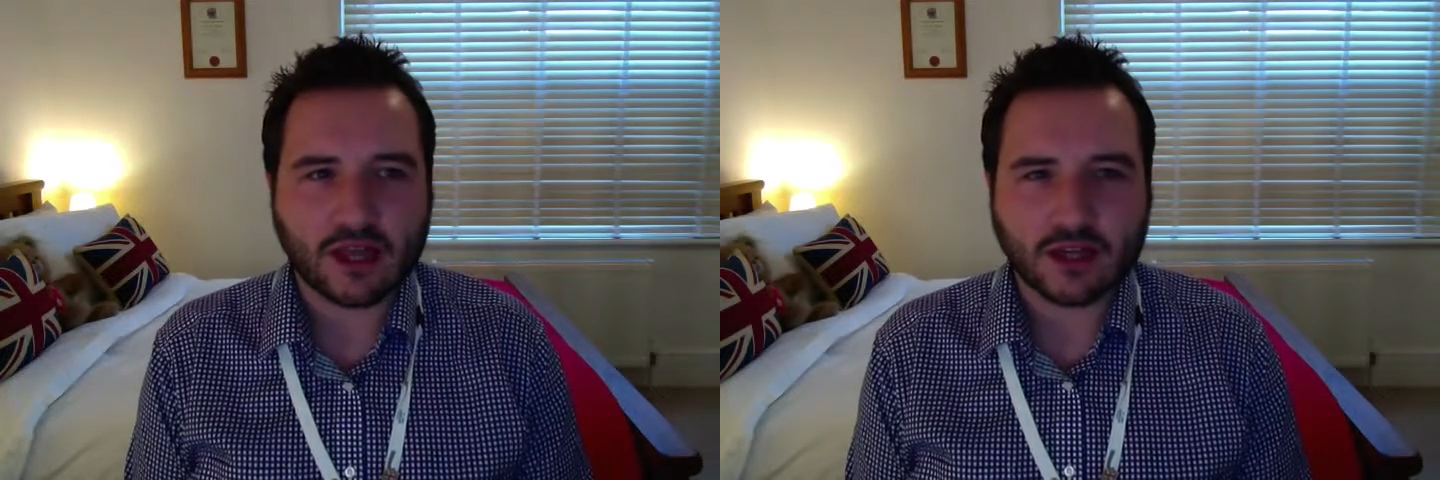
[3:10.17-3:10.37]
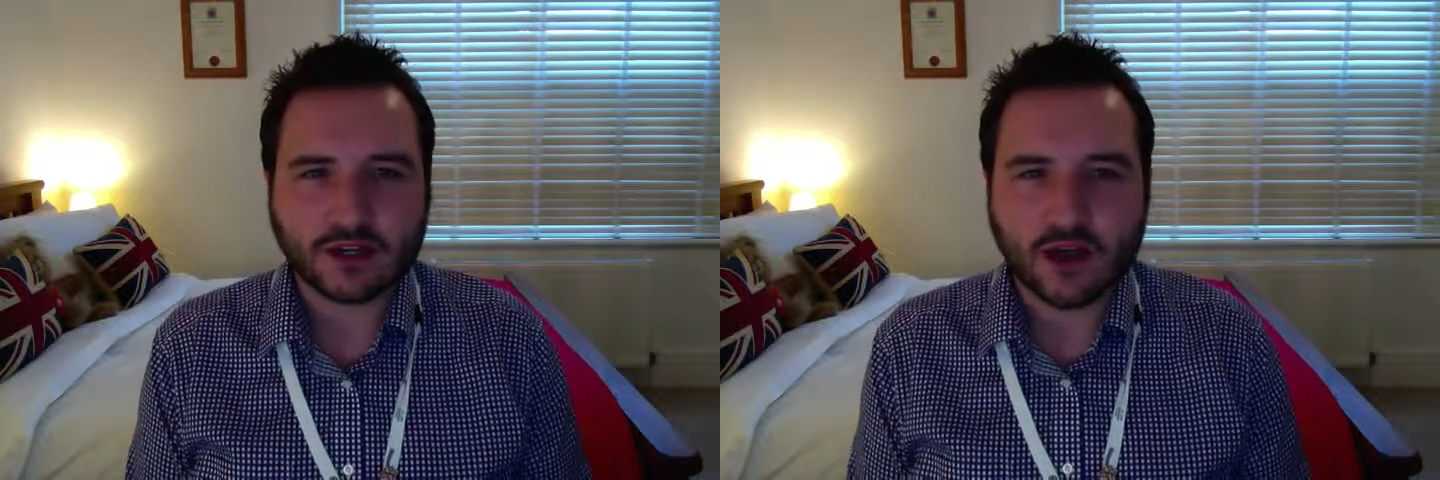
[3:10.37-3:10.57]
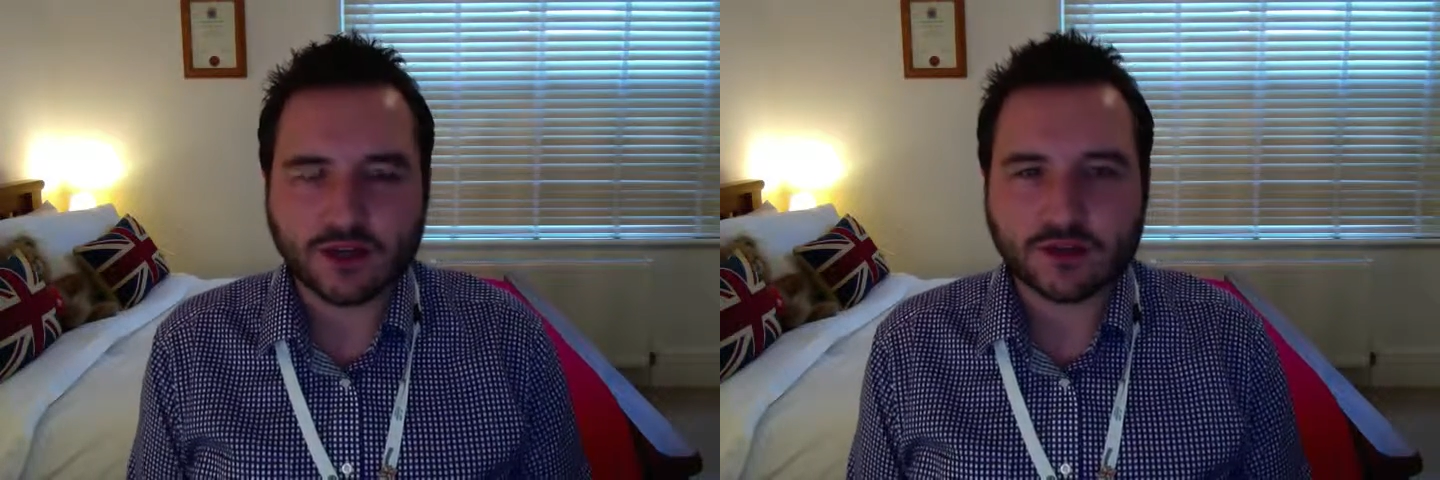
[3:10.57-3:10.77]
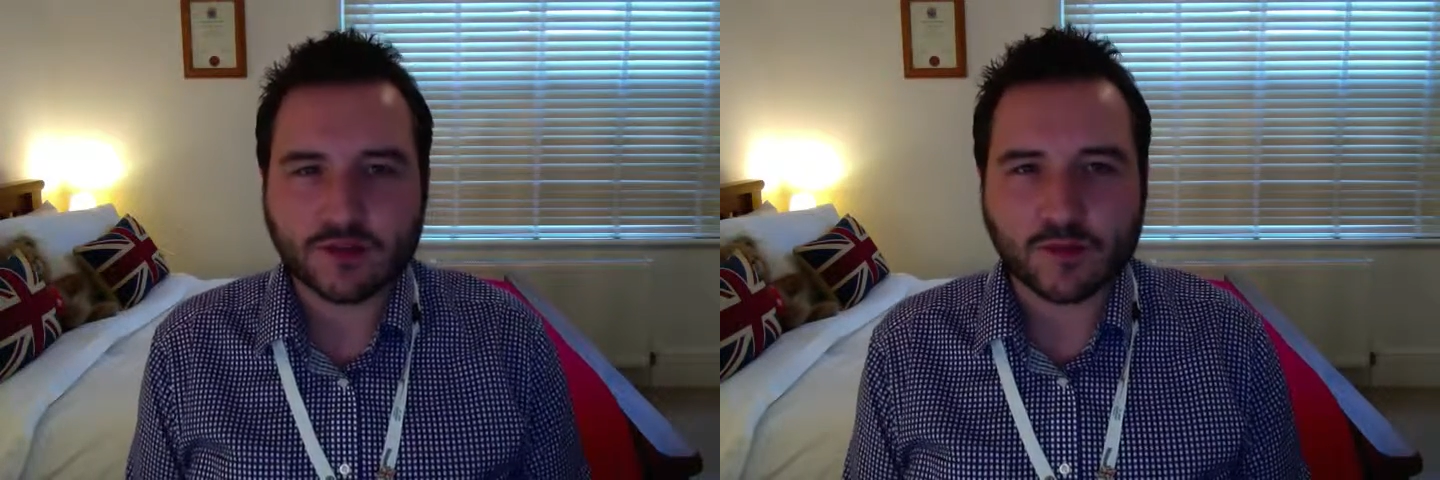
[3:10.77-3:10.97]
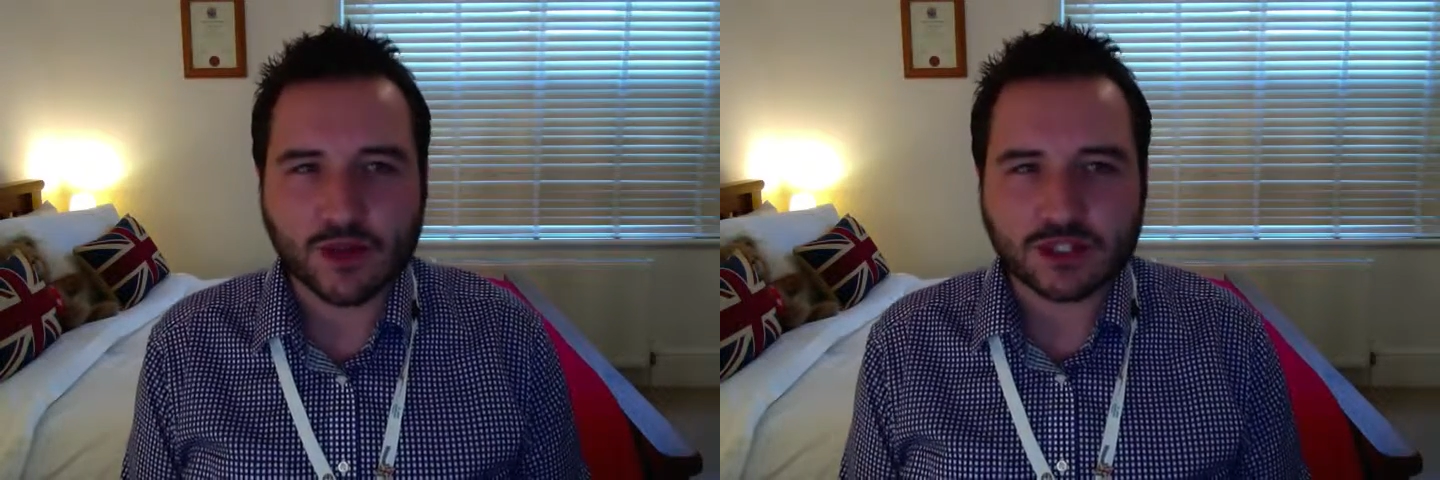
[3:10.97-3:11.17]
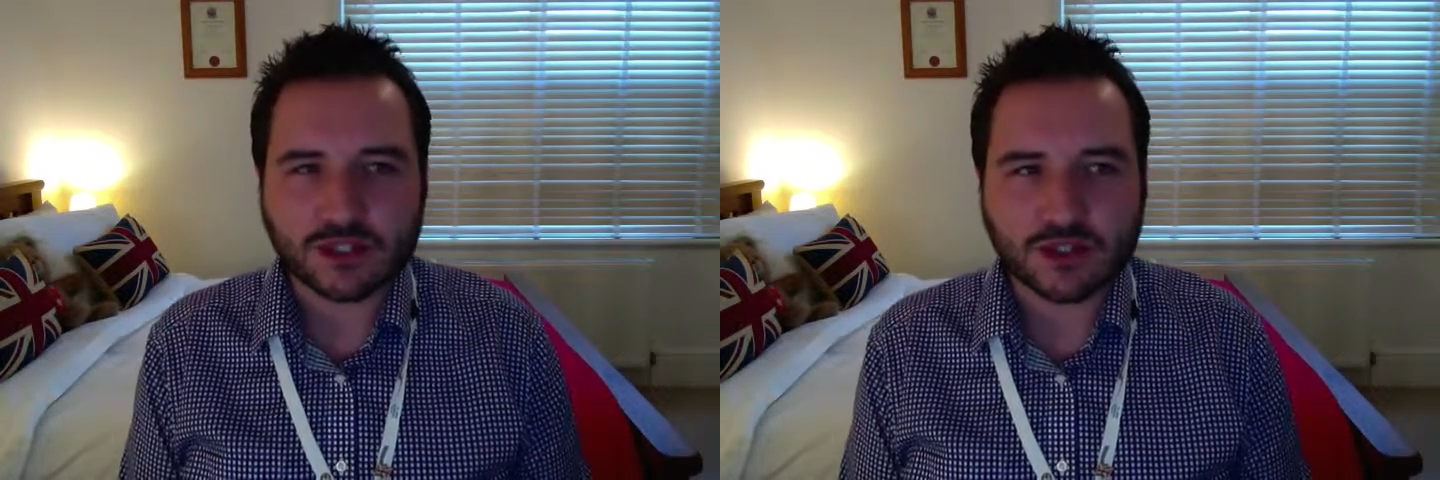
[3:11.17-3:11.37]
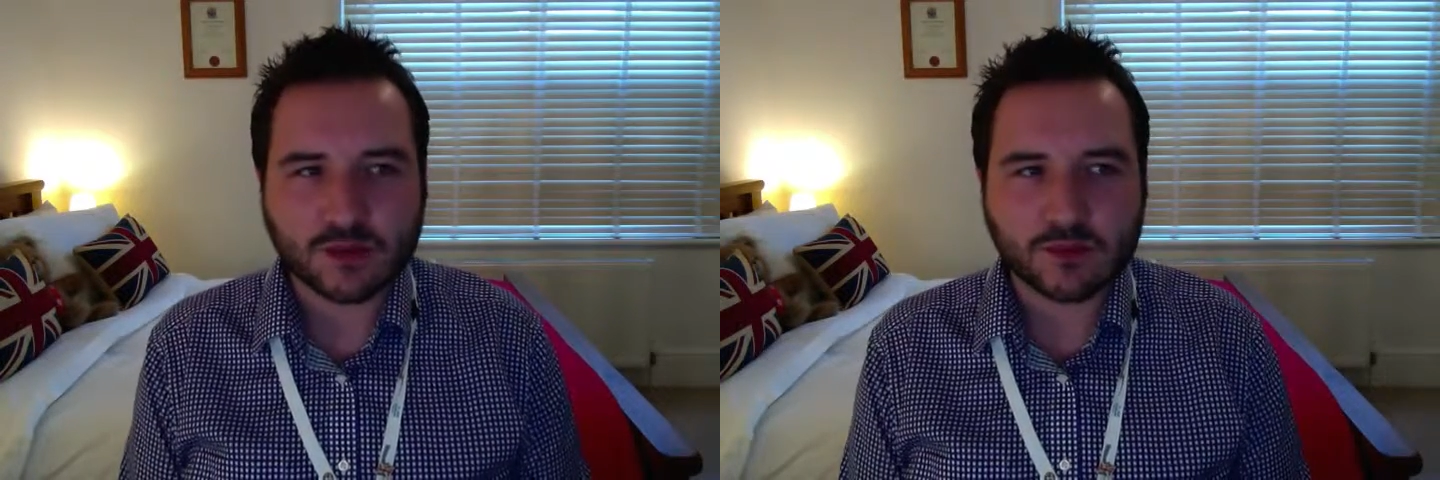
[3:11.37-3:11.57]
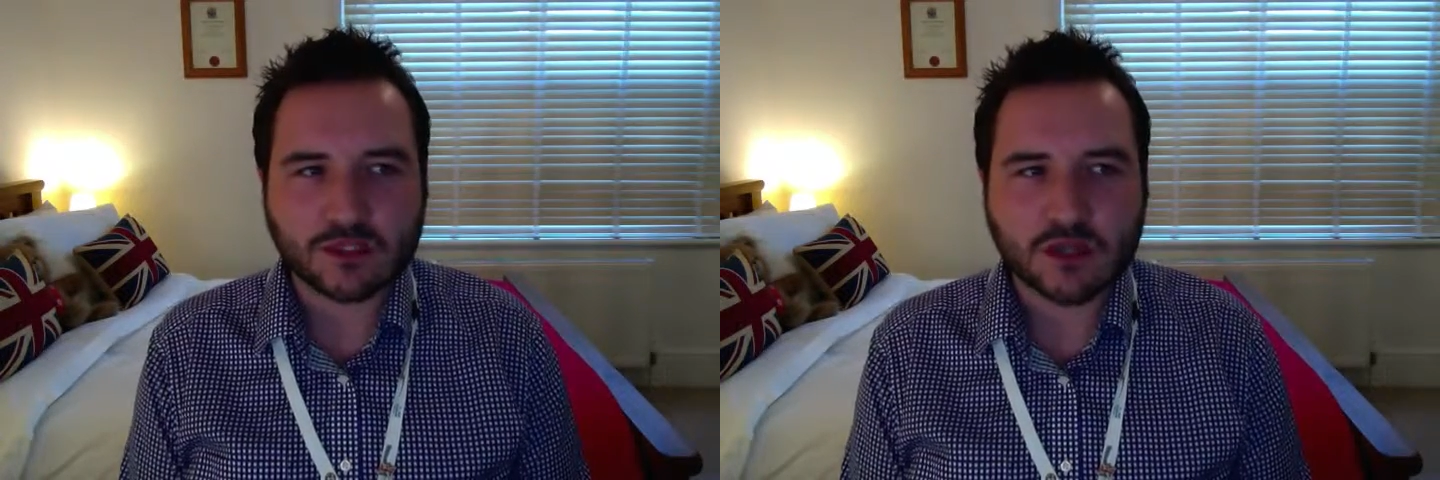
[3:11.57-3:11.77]
And I kind of got the impression that
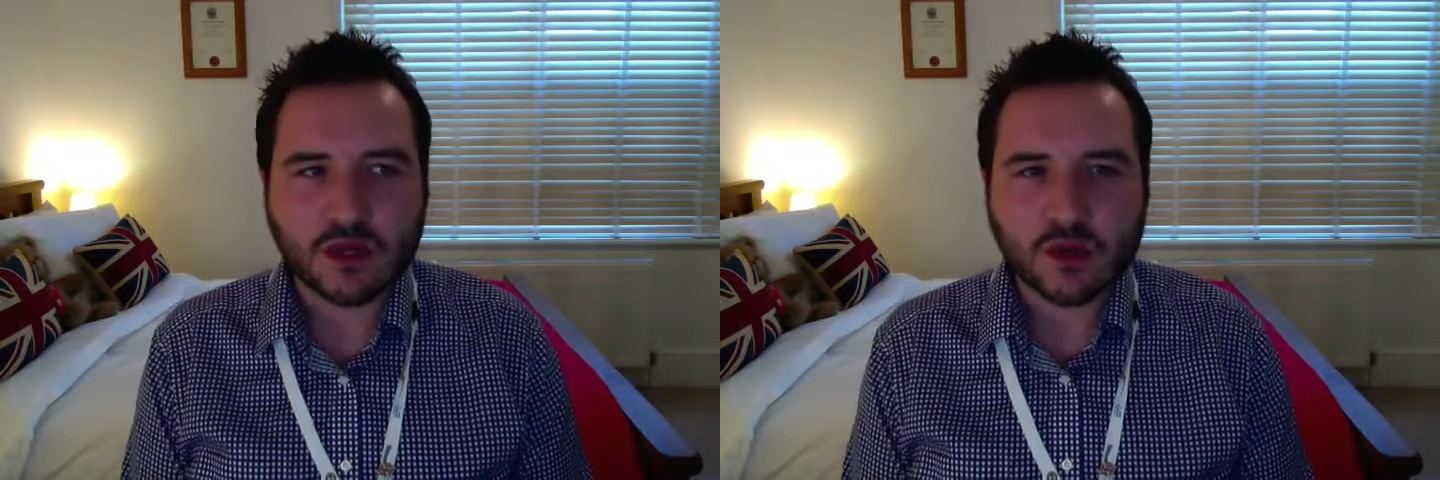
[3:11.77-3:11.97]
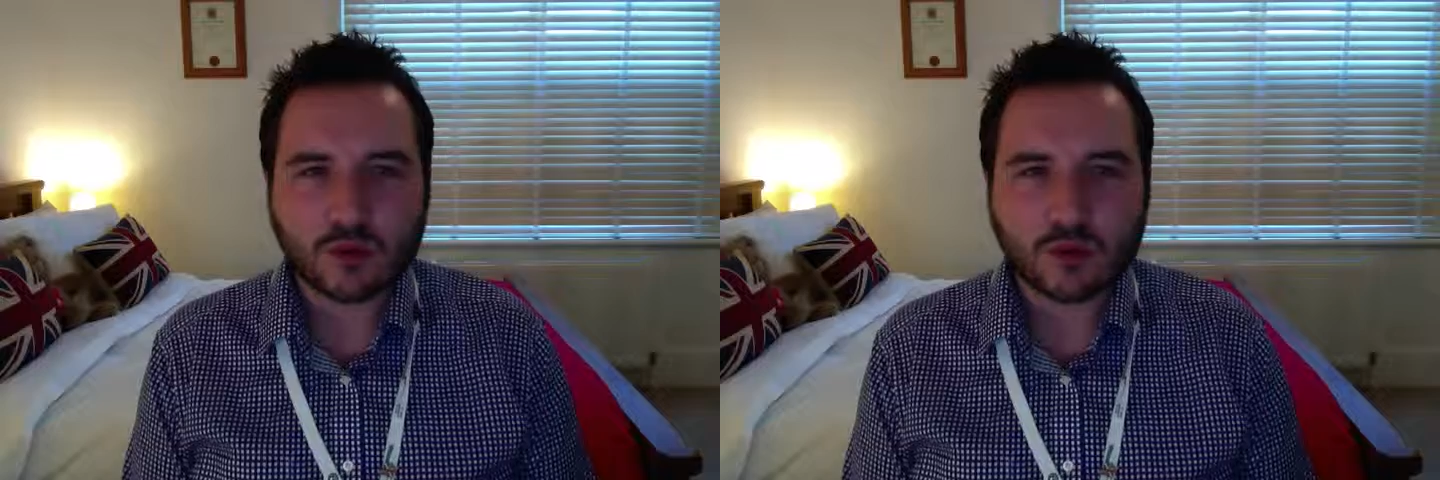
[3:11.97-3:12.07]
it was,